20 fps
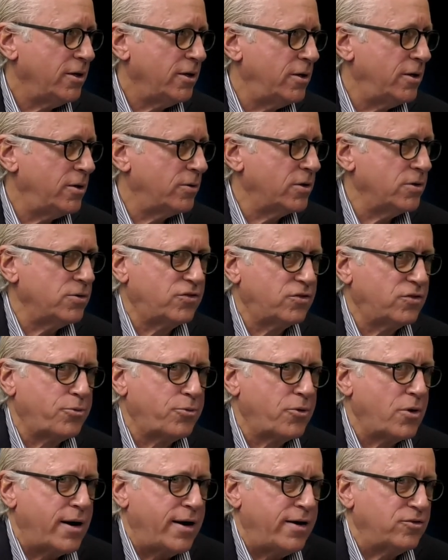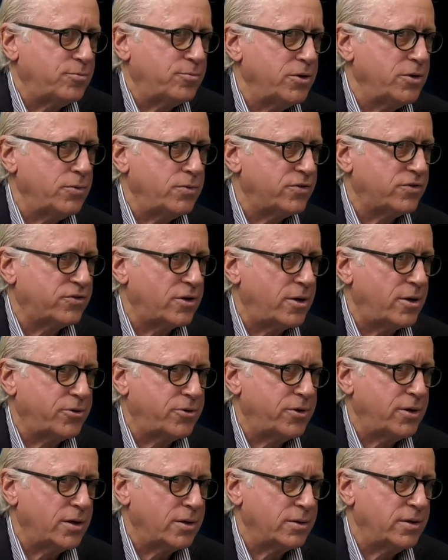can surprise me with
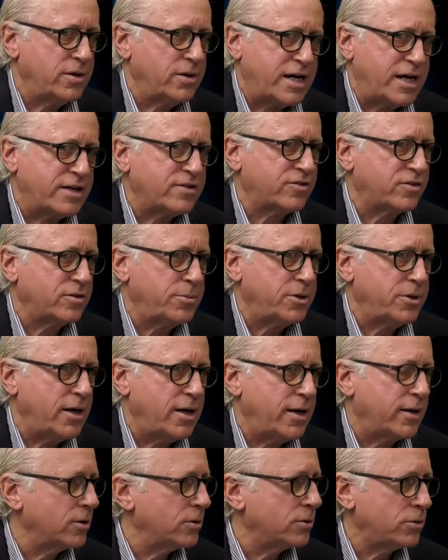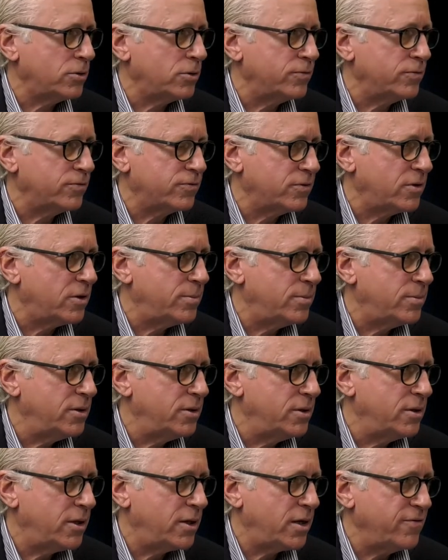something, that's somebody I can learn from.
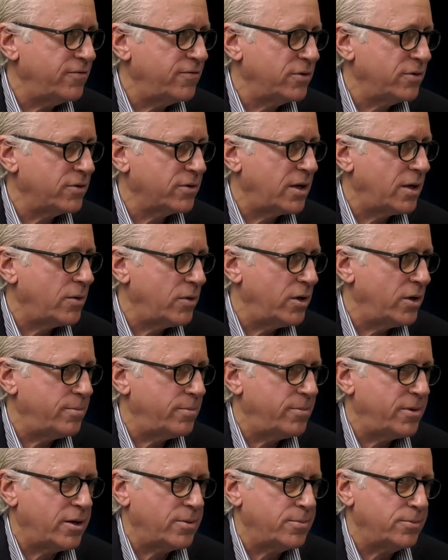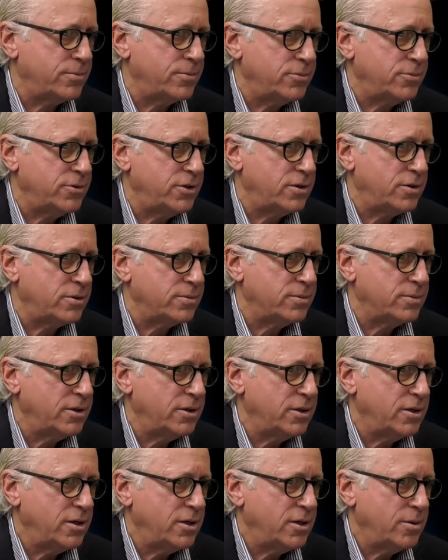And I feel that way about,
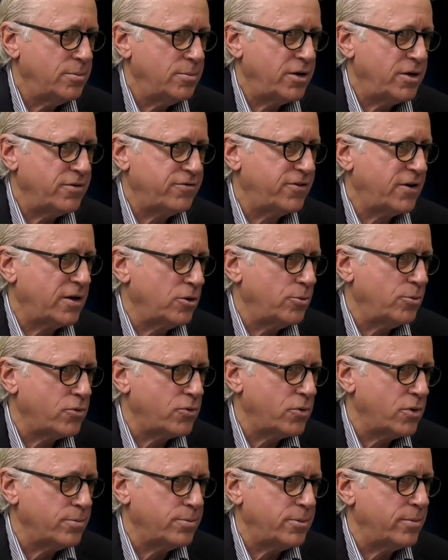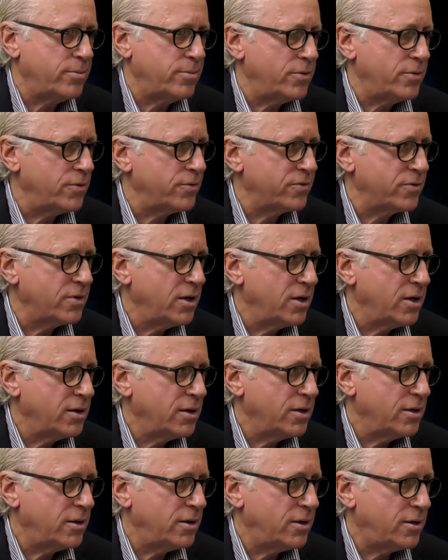my fellow board members.
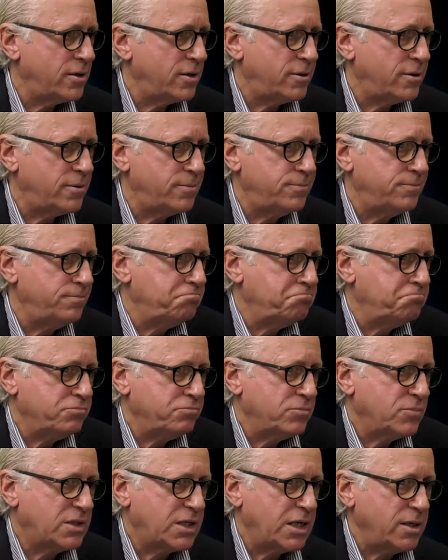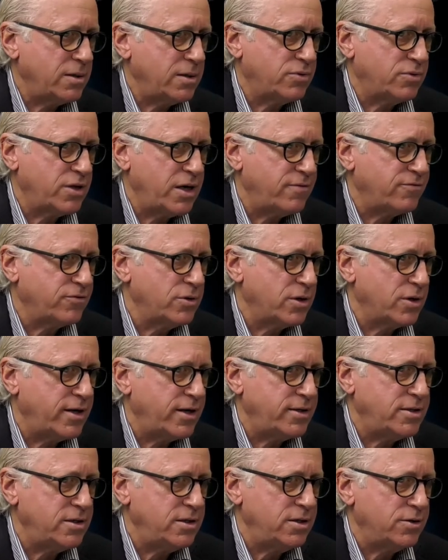They have good
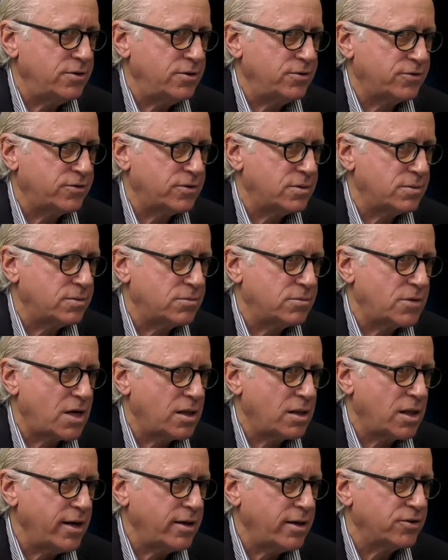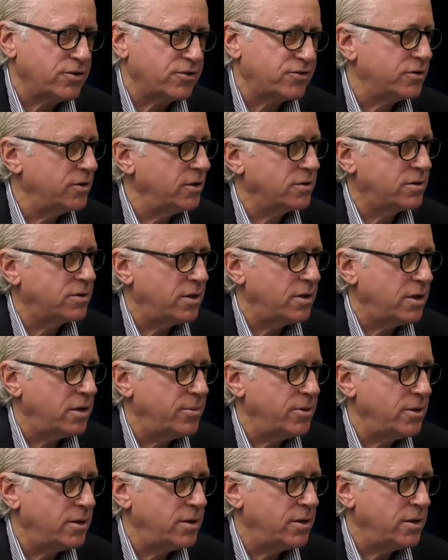ideas, and I like listening to them.
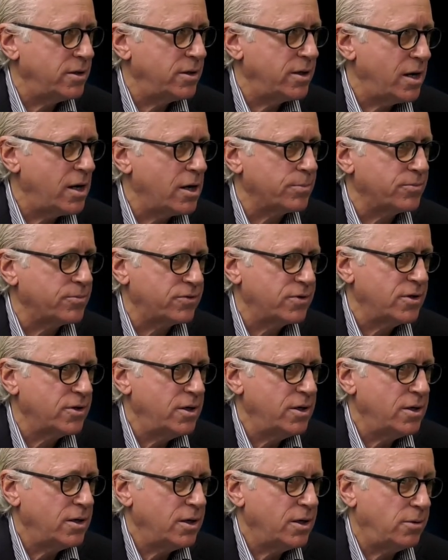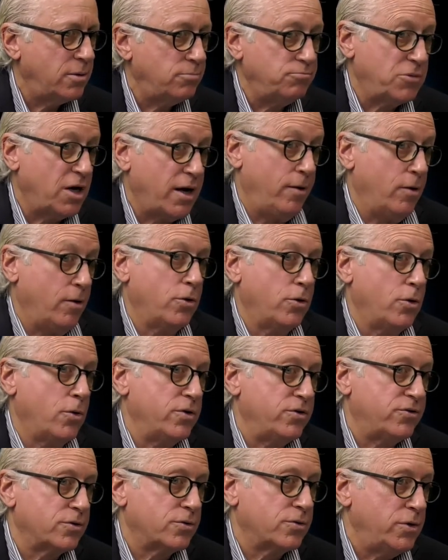It helps. I don't
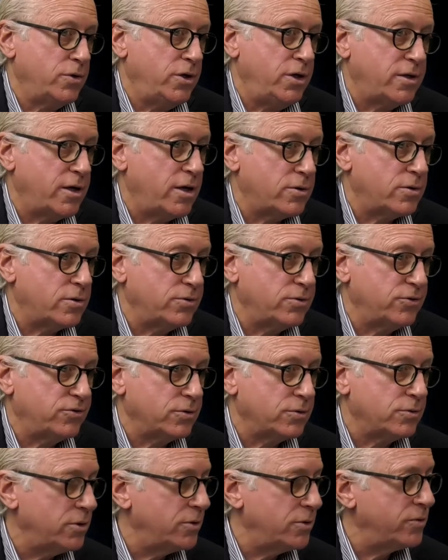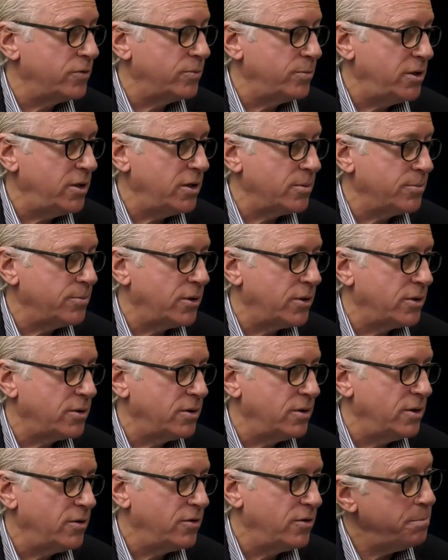always agree. They don't always agree with me, but
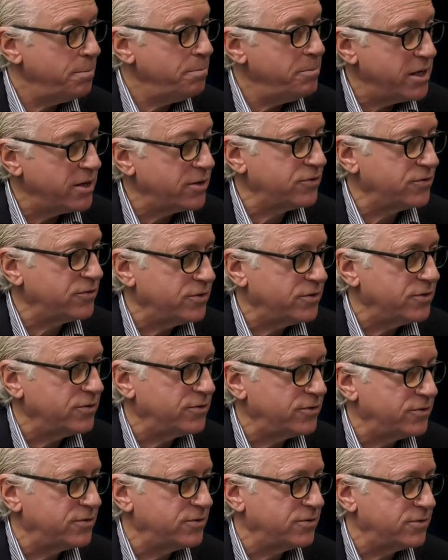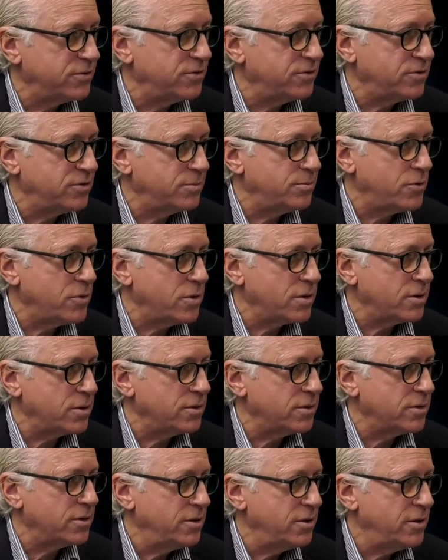the mix is
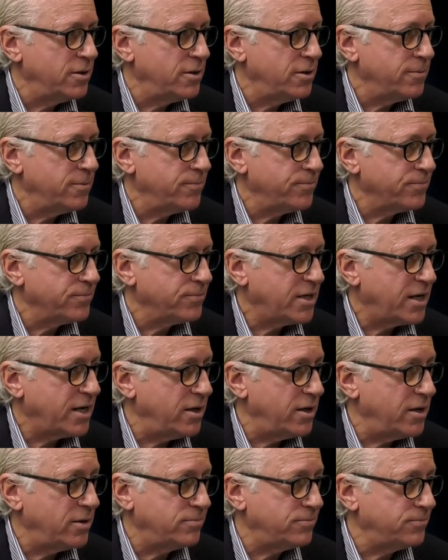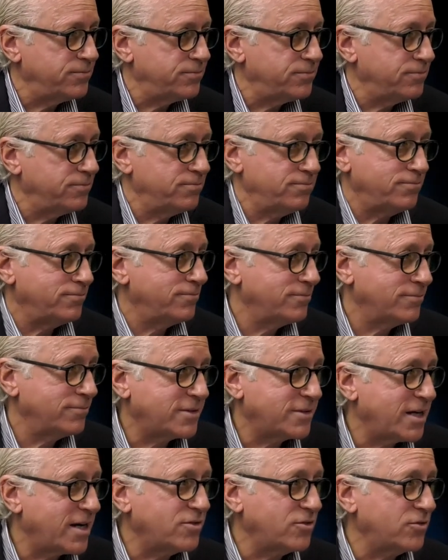important.
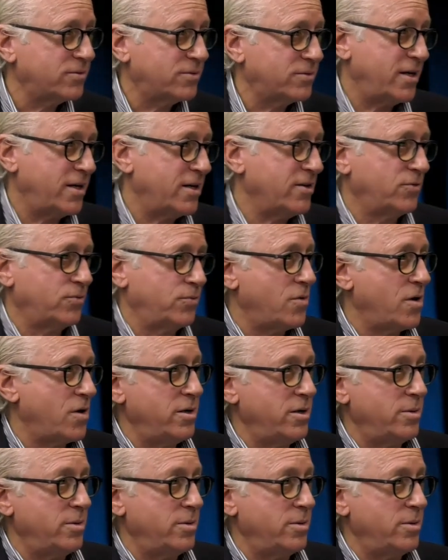That's why